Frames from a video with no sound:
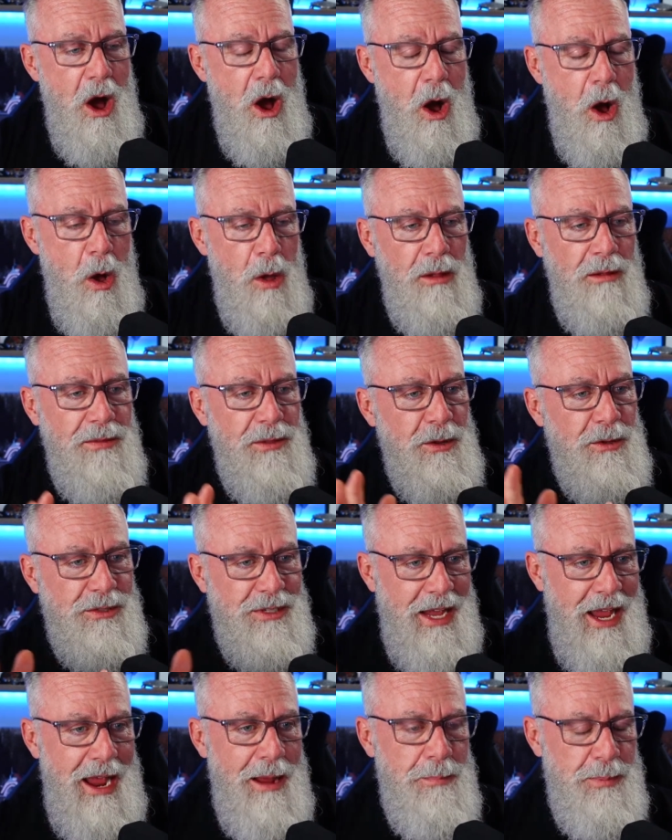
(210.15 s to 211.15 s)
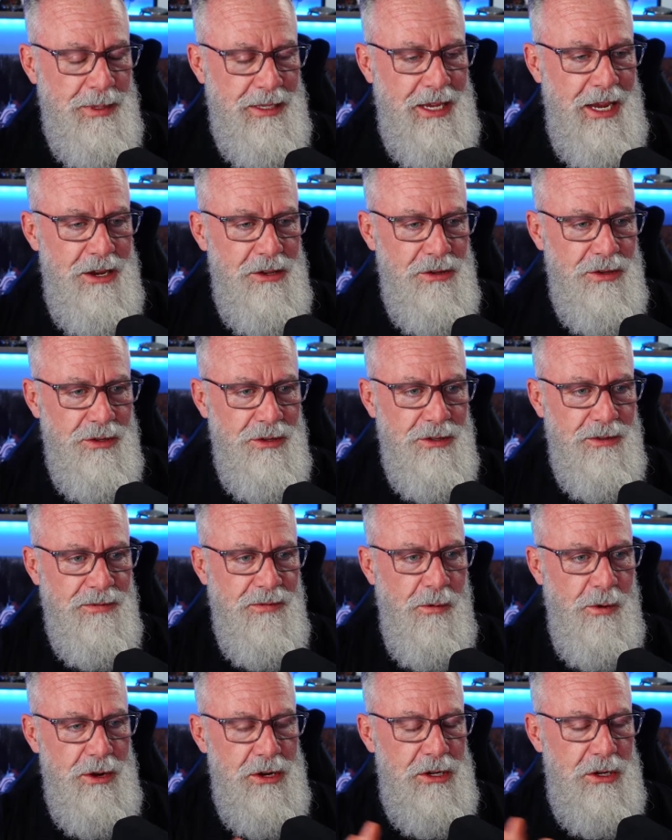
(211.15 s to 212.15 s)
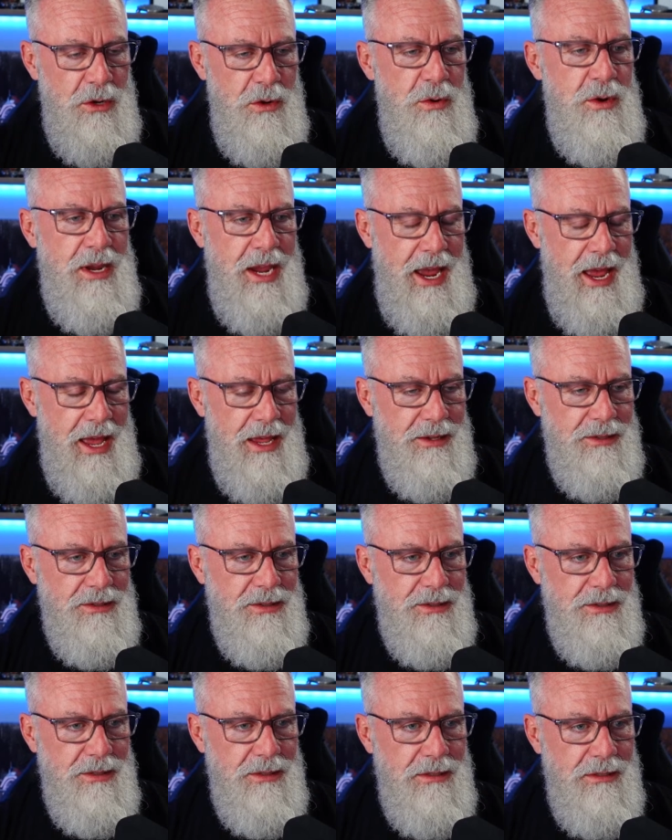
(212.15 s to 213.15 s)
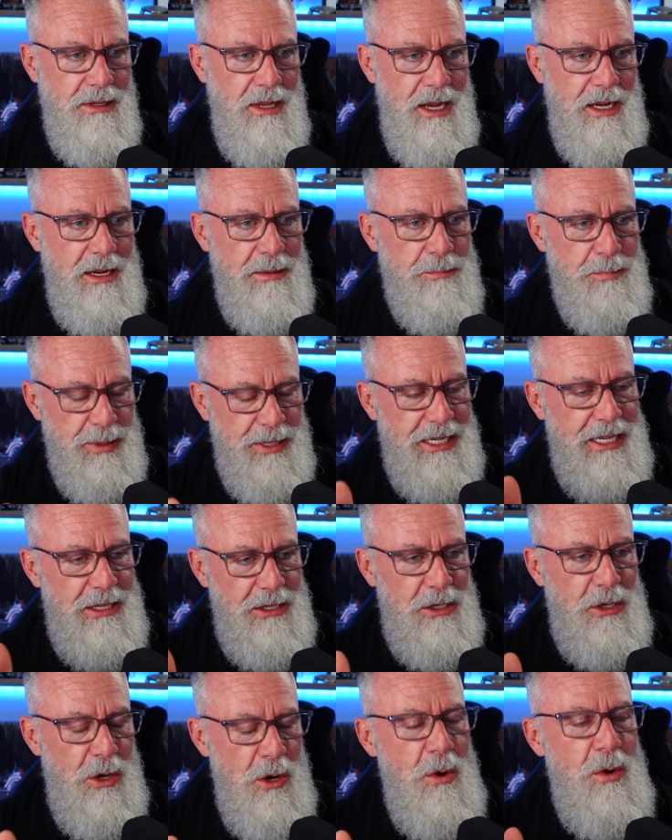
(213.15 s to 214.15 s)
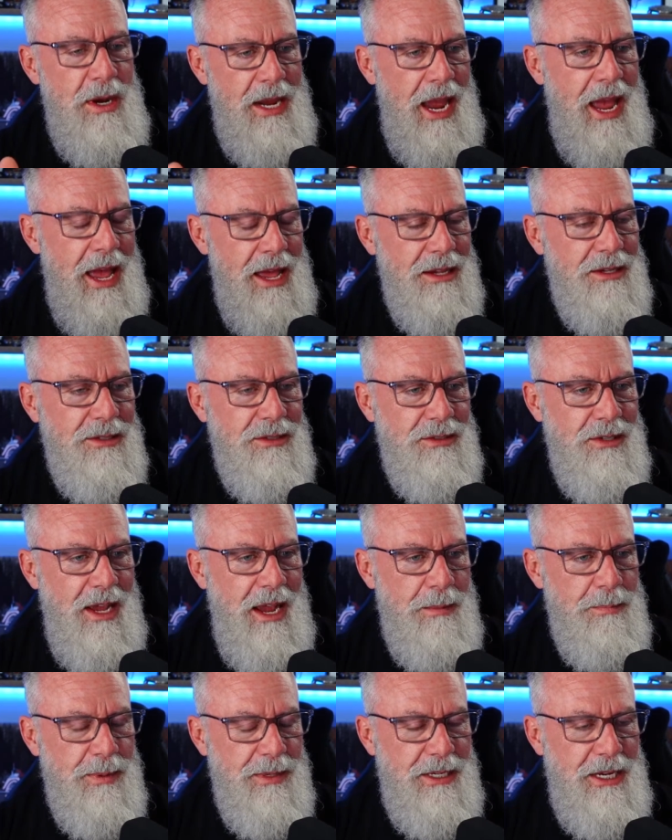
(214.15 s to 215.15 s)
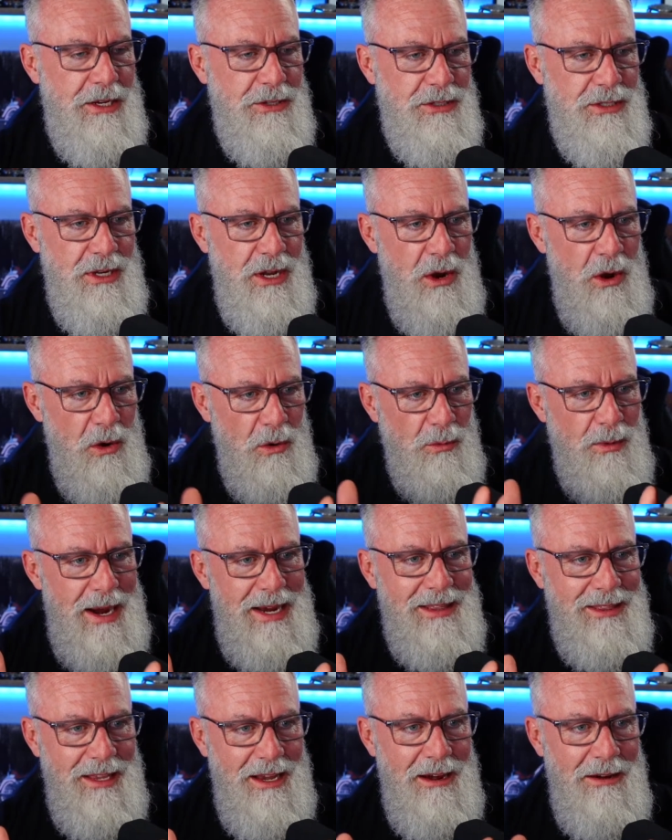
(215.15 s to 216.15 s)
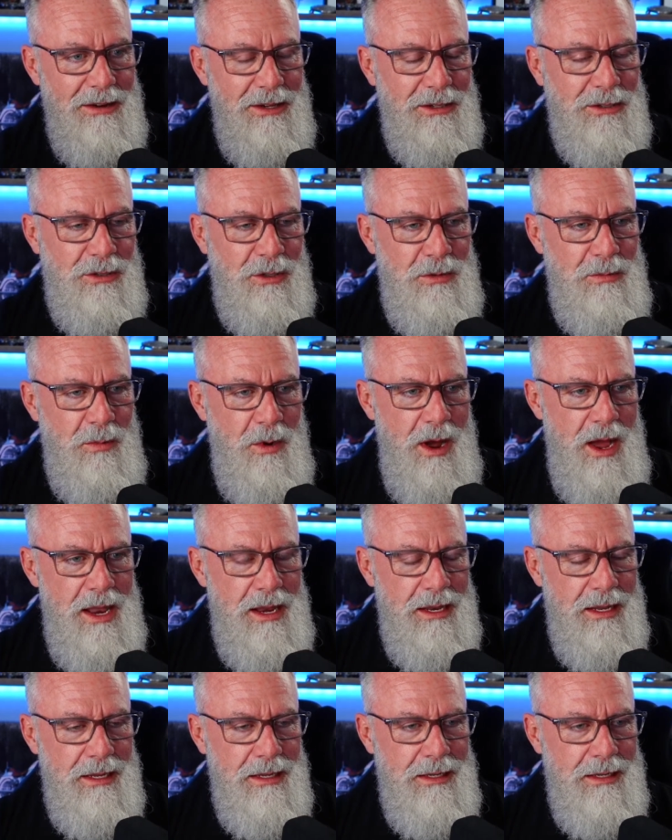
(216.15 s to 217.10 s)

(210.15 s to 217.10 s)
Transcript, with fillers: All of those applications for UCaaS, a complete UCaaS application right there in Zoom One.